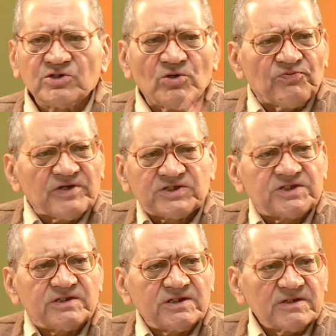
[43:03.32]
was no
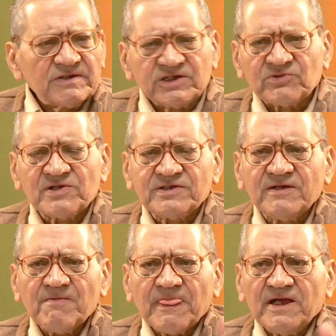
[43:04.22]
fixed. It was
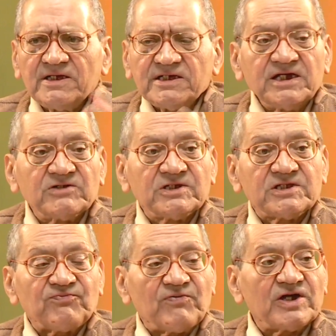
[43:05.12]
a
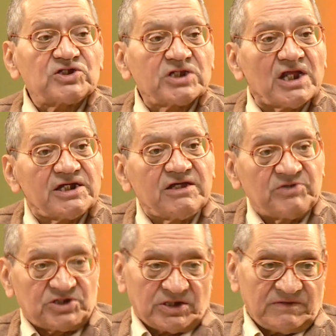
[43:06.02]
functional
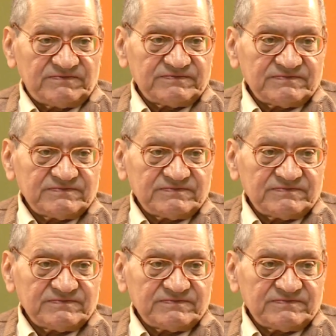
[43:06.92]
division.